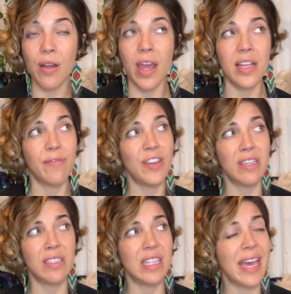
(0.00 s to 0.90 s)
It
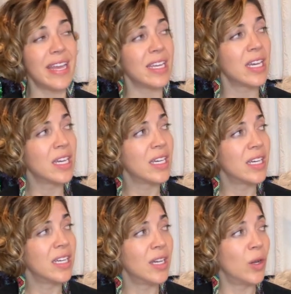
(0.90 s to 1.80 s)
feels like,
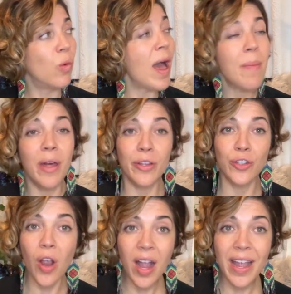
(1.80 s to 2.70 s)
why bother
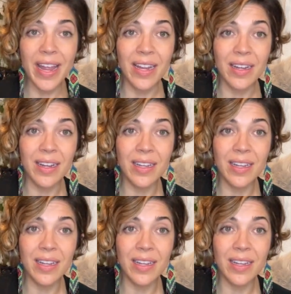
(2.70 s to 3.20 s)
trying?